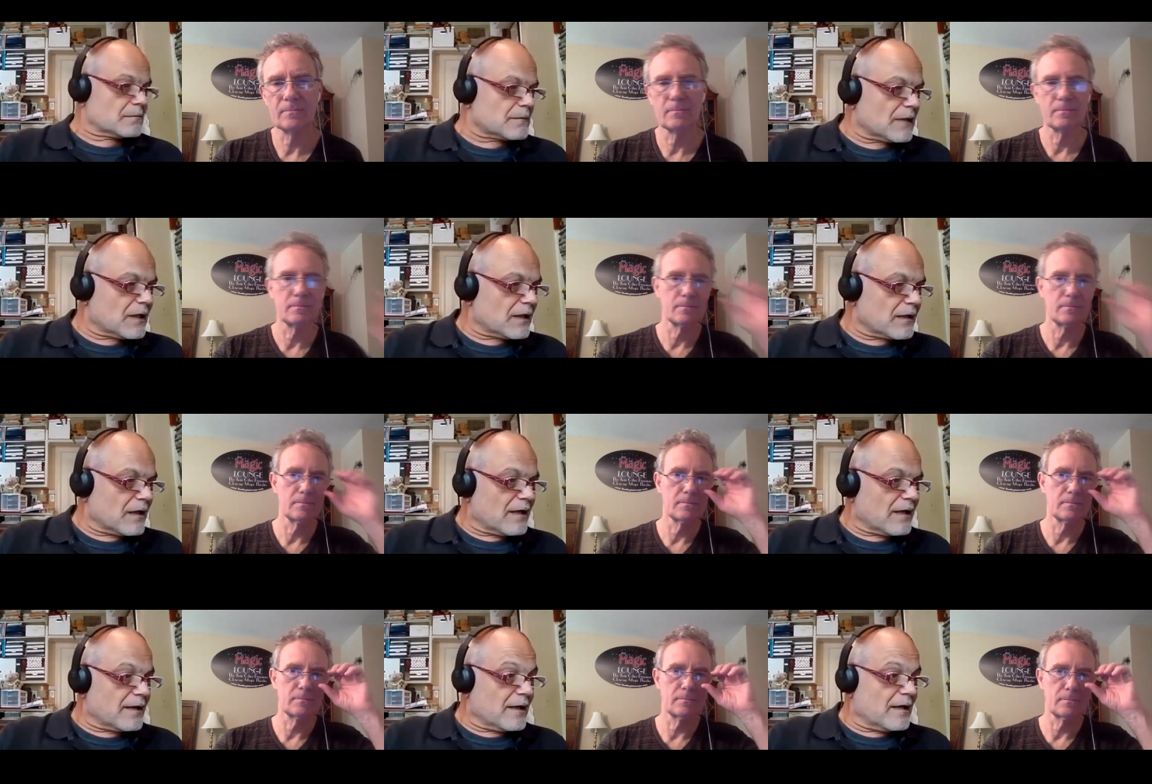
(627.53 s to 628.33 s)

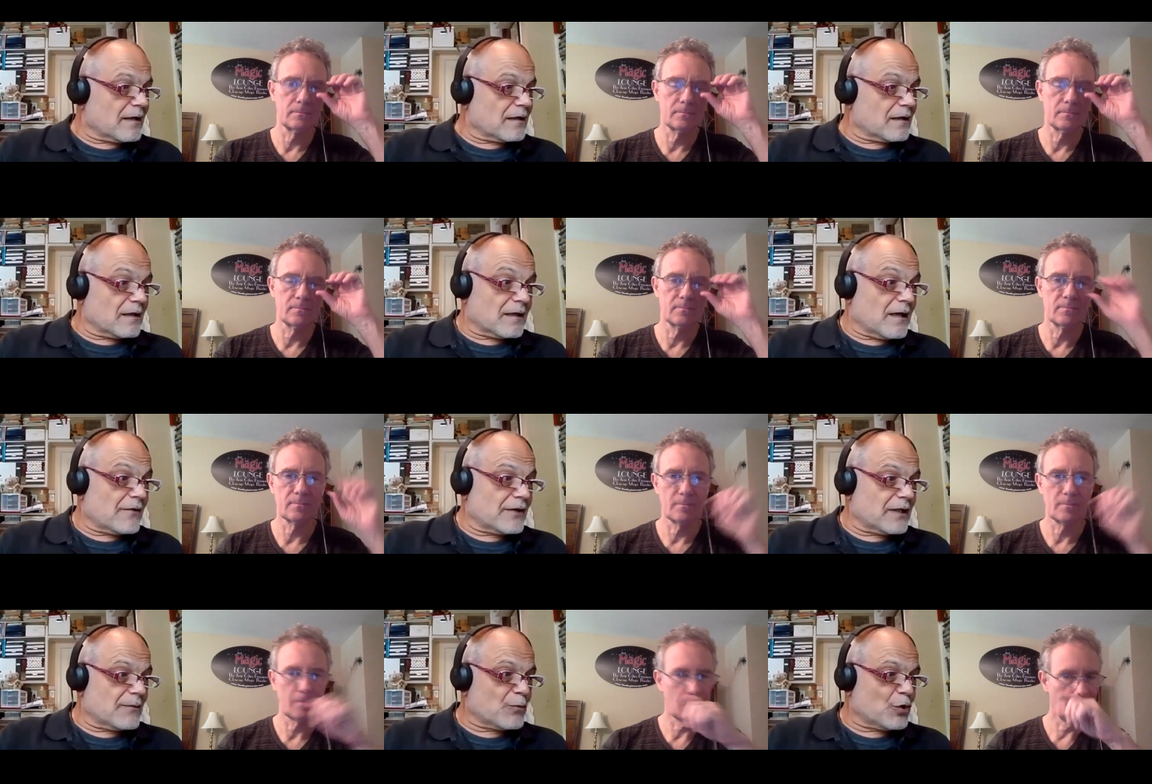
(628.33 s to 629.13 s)
Speaker 1: I, I, I
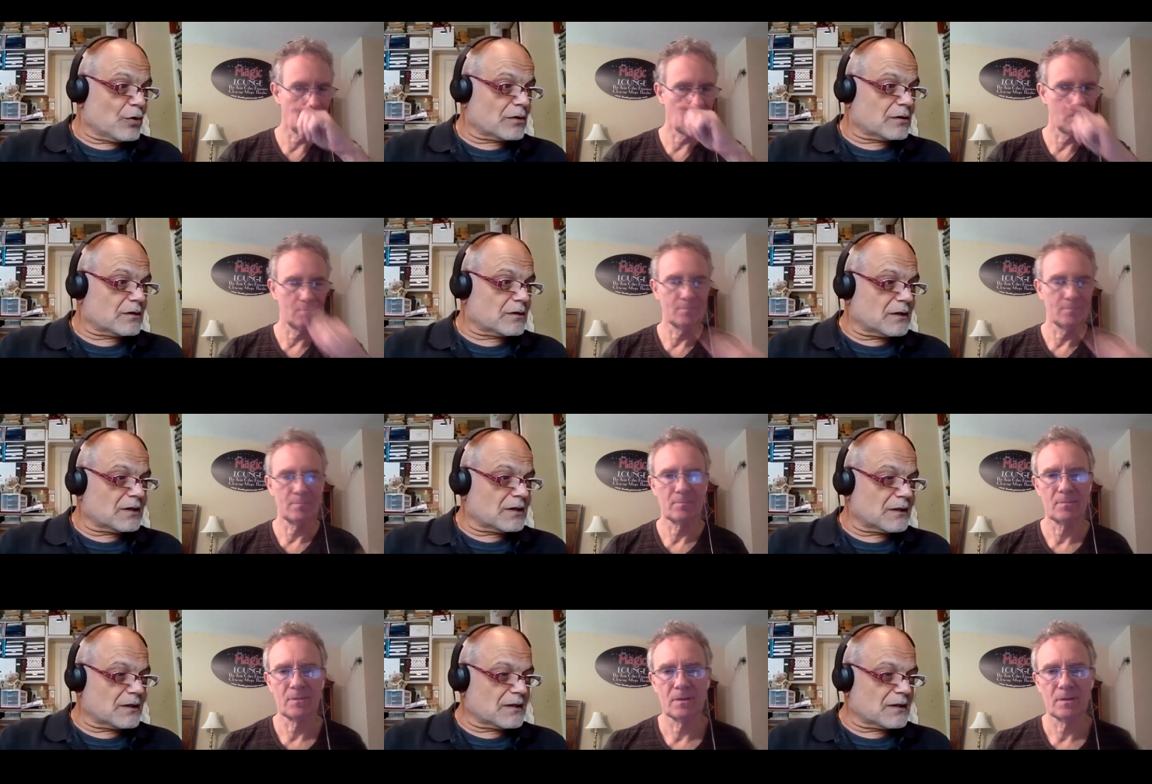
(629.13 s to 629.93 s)
have in the book
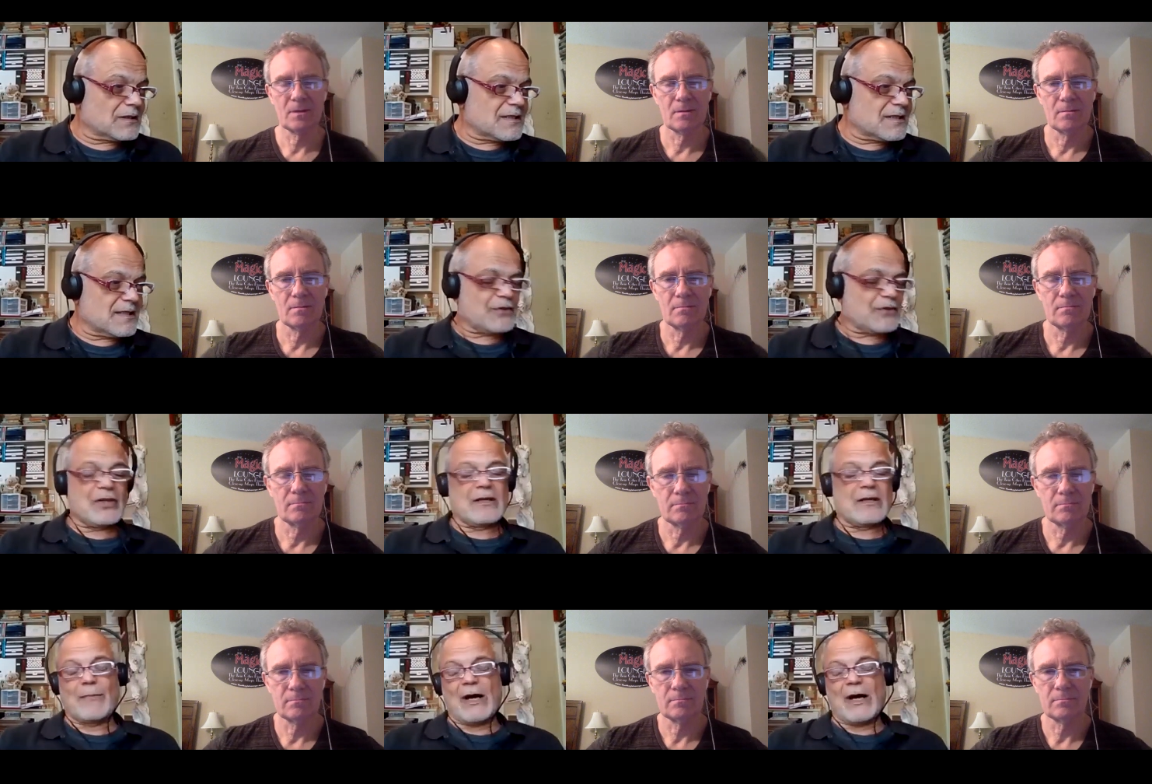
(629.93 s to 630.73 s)
a
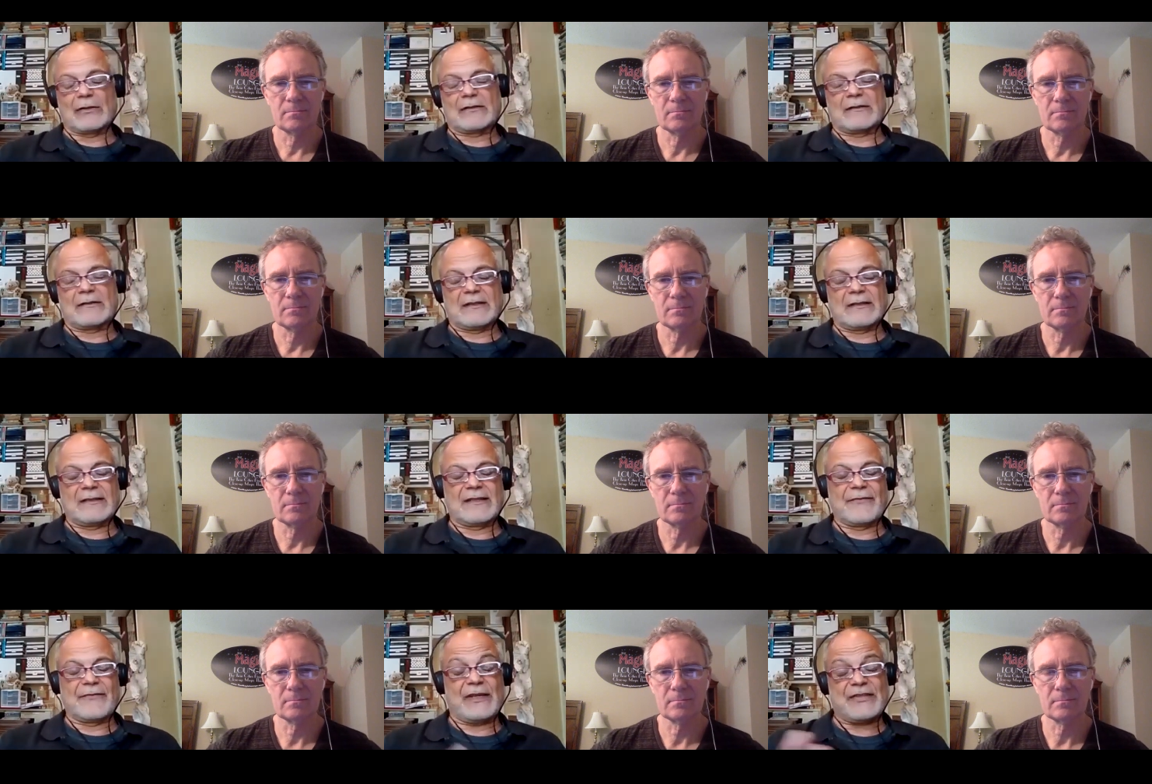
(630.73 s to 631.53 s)
section about uh,
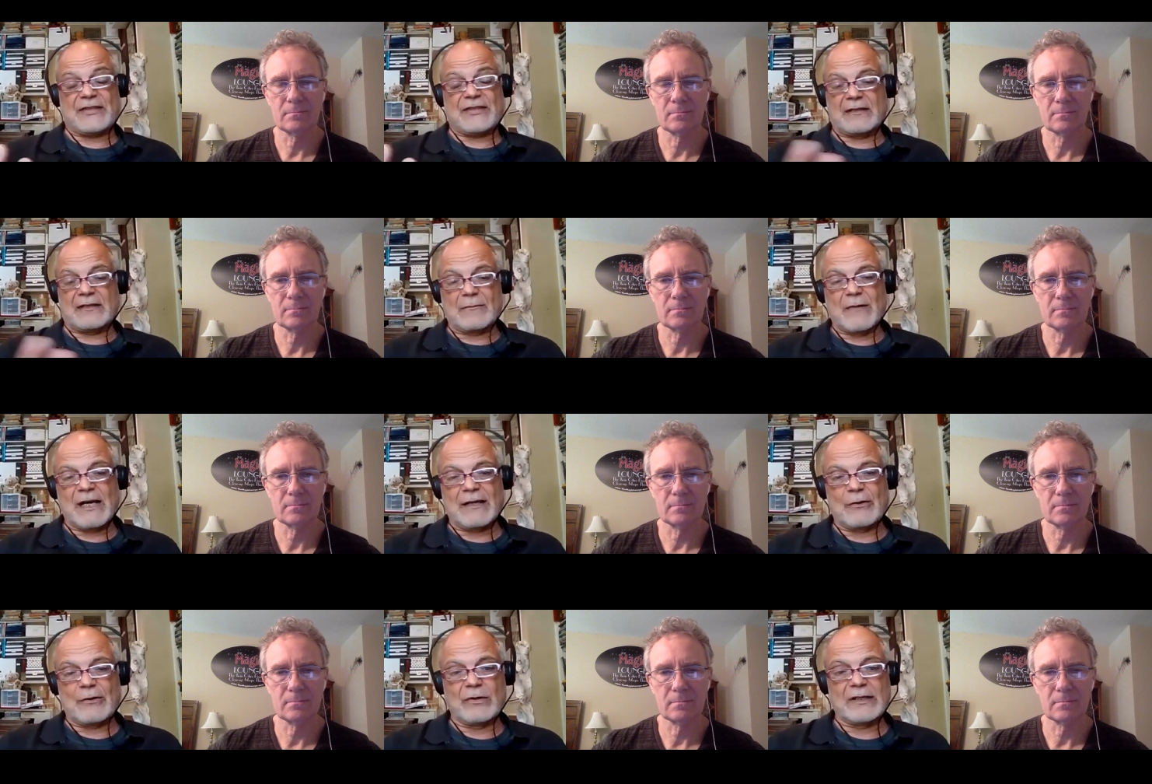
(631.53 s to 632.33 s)
diversity,
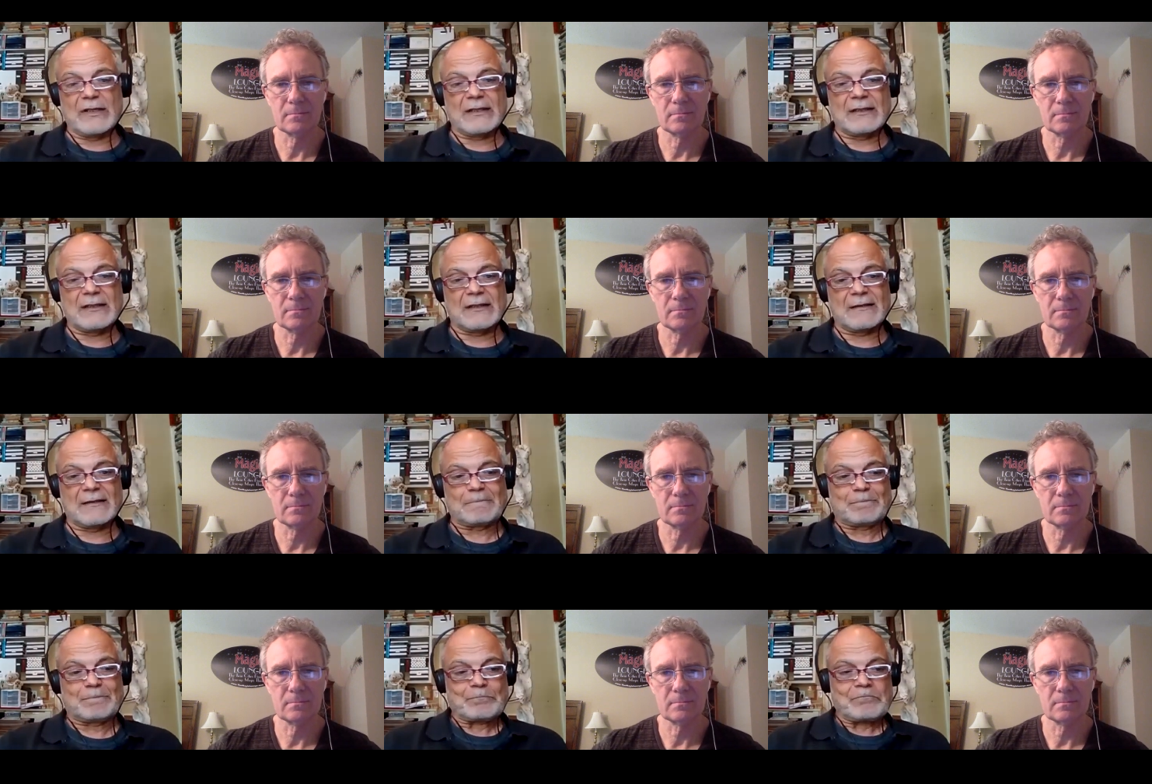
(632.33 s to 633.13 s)
by the way,
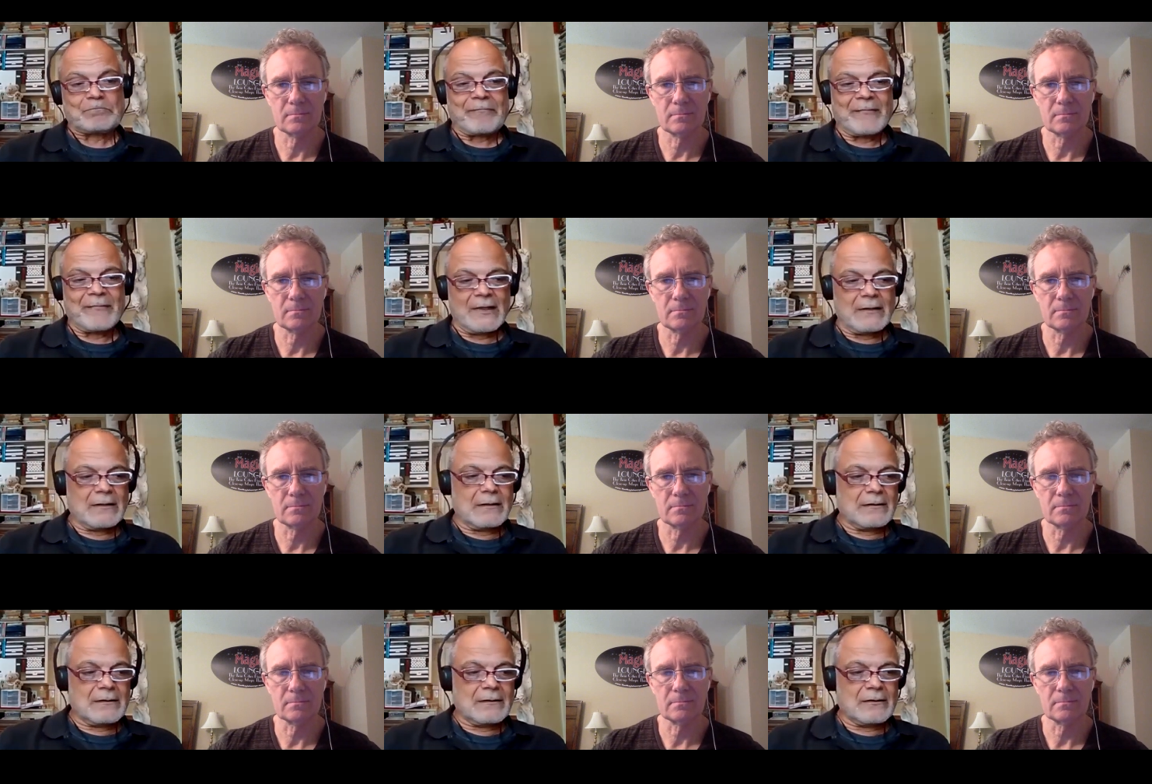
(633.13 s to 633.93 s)
and
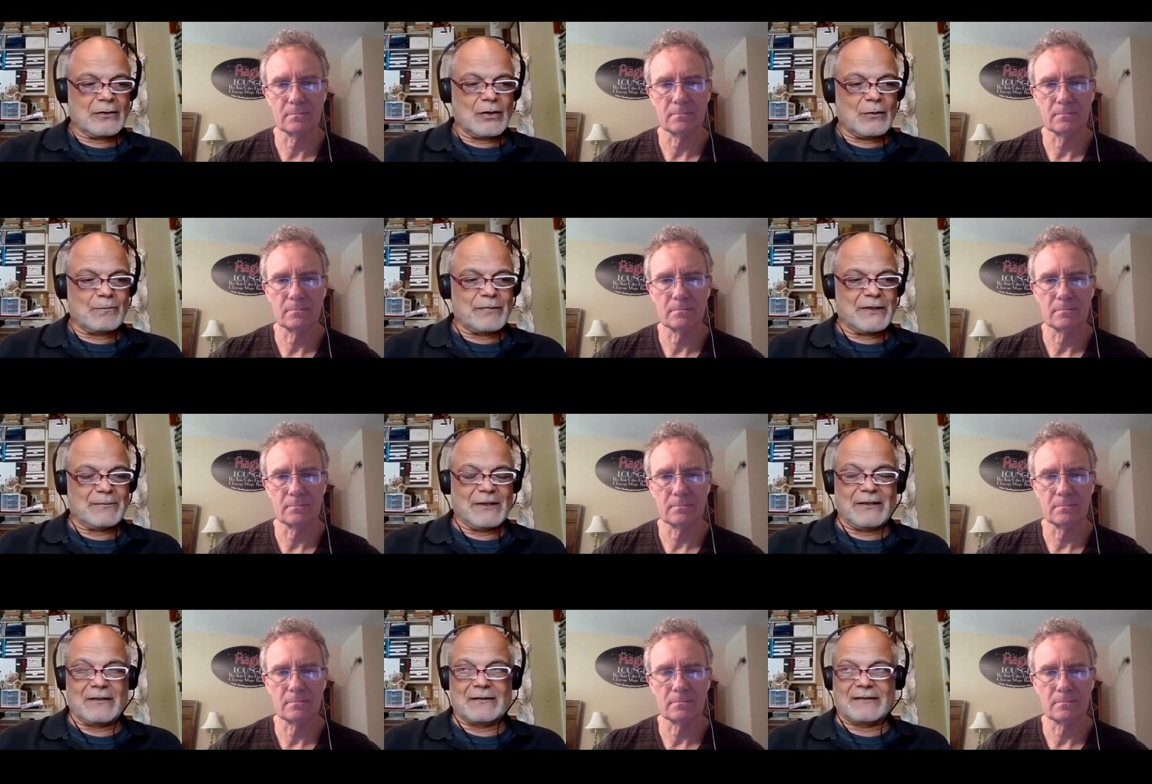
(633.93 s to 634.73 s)
you know
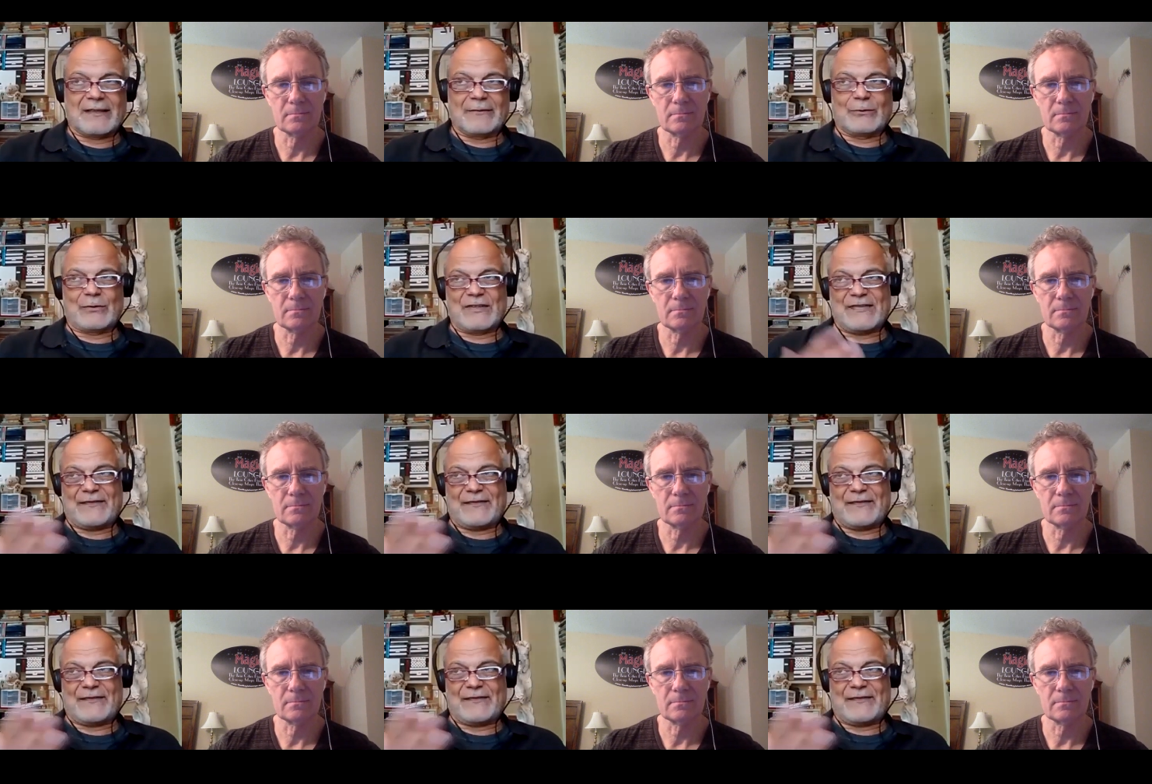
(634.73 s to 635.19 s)
people tend to